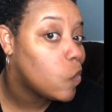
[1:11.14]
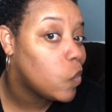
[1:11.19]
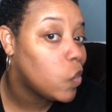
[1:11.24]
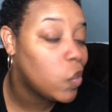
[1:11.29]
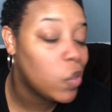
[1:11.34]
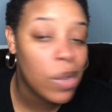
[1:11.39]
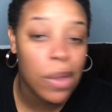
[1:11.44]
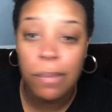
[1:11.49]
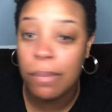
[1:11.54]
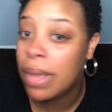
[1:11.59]

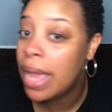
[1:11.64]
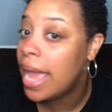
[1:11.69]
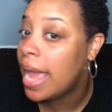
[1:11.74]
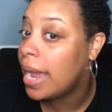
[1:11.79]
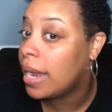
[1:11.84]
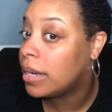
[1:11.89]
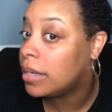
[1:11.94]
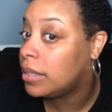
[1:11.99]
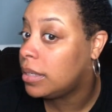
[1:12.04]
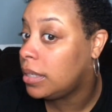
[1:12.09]
some
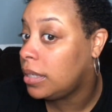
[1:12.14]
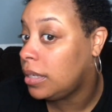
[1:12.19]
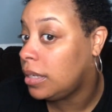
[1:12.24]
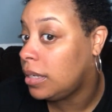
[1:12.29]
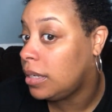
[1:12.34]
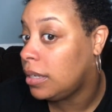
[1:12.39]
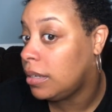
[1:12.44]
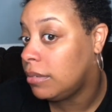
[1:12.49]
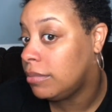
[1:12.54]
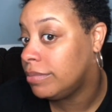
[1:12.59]

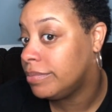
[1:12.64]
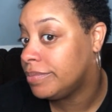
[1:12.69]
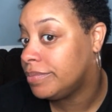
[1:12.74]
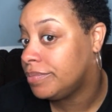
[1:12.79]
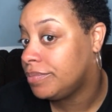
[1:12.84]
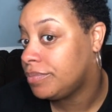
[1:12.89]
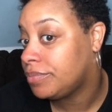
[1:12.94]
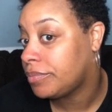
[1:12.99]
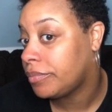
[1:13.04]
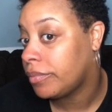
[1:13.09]
acne,
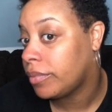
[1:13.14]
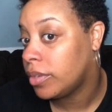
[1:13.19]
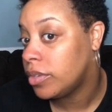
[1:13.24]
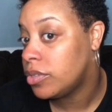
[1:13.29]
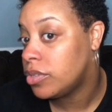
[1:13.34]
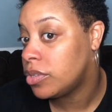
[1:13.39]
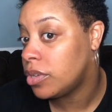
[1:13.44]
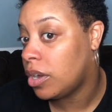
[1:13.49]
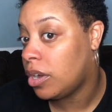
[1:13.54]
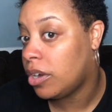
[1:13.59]

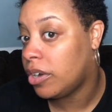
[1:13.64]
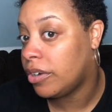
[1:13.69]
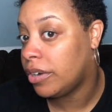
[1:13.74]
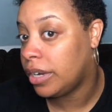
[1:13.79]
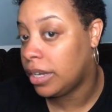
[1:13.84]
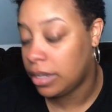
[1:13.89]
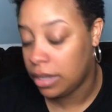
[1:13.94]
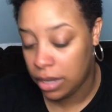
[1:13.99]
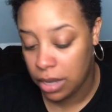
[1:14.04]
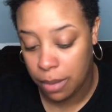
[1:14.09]

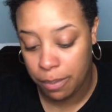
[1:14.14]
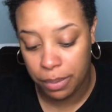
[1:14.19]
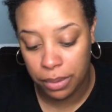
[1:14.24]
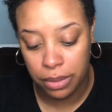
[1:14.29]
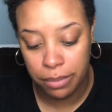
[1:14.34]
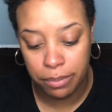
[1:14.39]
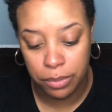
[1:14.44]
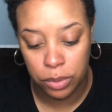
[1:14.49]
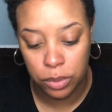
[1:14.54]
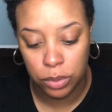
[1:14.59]
scarring, a couple
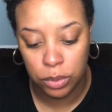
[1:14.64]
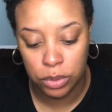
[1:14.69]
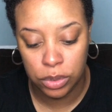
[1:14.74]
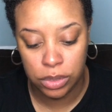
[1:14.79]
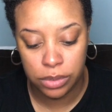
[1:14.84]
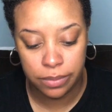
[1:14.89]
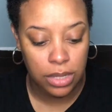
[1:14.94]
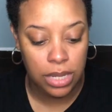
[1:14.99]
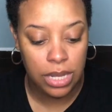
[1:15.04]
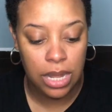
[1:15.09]
of
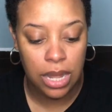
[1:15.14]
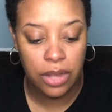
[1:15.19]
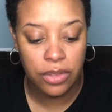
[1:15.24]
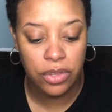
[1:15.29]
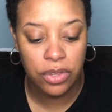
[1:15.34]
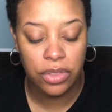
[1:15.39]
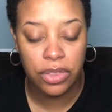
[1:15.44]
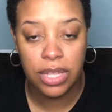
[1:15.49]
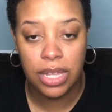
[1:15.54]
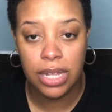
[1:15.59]
moles. The
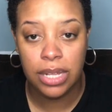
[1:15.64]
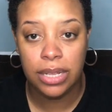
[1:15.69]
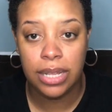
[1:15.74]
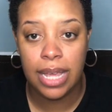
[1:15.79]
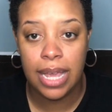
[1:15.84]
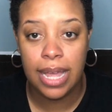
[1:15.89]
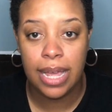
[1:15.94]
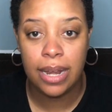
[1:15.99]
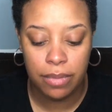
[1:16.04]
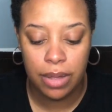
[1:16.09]
other thing
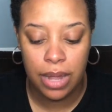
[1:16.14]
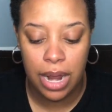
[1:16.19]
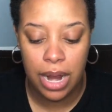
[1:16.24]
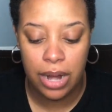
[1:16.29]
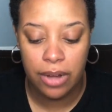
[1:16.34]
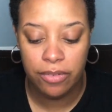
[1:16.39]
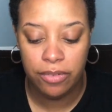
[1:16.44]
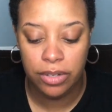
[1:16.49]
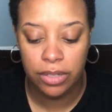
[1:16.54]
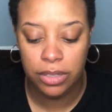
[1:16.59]
that I
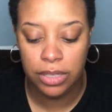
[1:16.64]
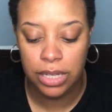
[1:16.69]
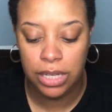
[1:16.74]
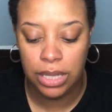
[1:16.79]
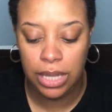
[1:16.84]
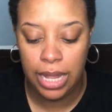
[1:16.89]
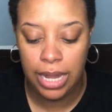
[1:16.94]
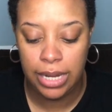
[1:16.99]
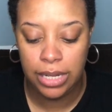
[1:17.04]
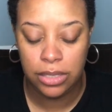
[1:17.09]
really
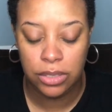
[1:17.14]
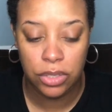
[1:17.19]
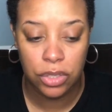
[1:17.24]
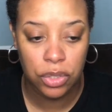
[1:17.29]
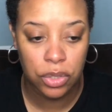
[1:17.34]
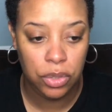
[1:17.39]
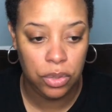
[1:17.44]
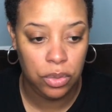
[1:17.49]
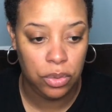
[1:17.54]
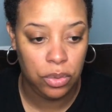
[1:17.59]
like
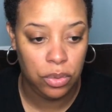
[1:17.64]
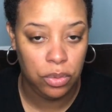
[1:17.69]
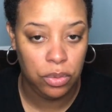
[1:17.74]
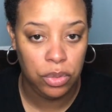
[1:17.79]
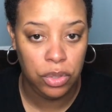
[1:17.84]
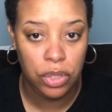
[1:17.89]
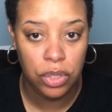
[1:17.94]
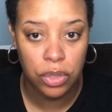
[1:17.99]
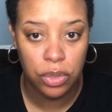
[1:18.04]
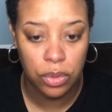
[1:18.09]
to
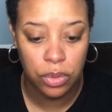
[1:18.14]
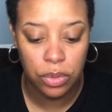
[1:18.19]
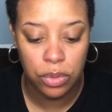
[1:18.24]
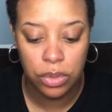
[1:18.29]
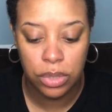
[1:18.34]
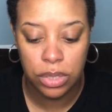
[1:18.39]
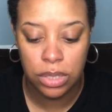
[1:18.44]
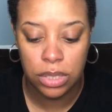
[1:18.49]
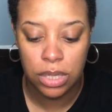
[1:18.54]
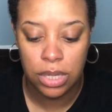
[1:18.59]

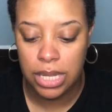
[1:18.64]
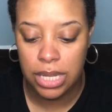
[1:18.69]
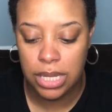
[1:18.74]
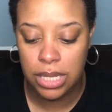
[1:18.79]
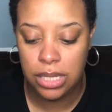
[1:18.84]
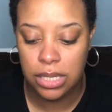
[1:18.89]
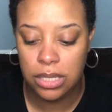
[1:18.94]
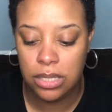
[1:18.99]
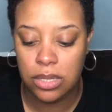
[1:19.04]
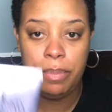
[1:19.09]
use
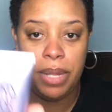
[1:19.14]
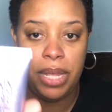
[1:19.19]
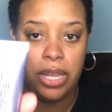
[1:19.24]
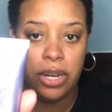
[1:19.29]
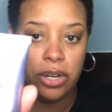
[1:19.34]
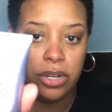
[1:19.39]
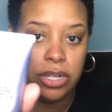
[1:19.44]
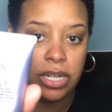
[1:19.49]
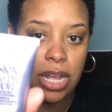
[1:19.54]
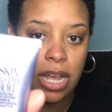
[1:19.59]
is
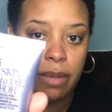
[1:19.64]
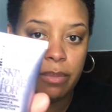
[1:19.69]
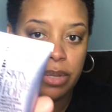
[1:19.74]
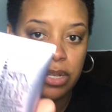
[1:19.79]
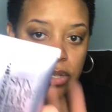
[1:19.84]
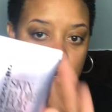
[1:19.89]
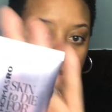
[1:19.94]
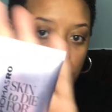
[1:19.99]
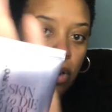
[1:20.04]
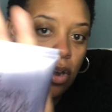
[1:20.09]
Peter
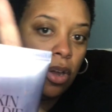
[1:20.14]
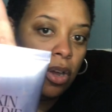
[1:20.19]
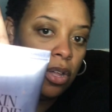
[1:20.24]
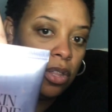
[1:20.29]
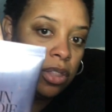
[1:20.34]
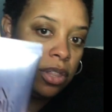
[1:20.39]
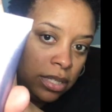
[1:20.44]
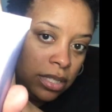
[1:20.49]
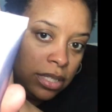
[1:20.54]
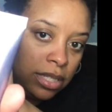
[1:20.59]
Thomas Roth
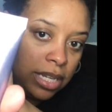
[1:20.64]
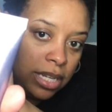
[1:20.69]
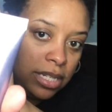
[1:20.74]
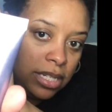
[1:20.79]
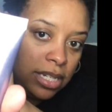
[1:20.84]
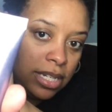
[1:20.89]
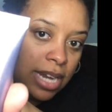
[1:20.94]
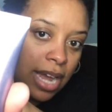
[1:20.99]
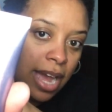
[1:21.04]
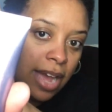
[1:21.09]
Skin
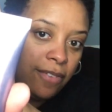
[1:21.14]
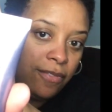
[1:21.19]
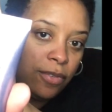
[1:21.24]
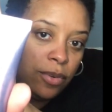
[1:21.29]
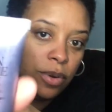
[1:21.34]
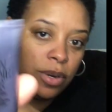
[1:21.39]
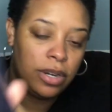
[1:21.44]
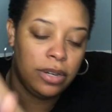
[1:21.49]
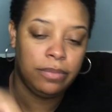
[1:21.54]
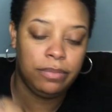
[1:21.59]
to Die
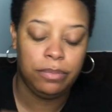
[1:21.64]
For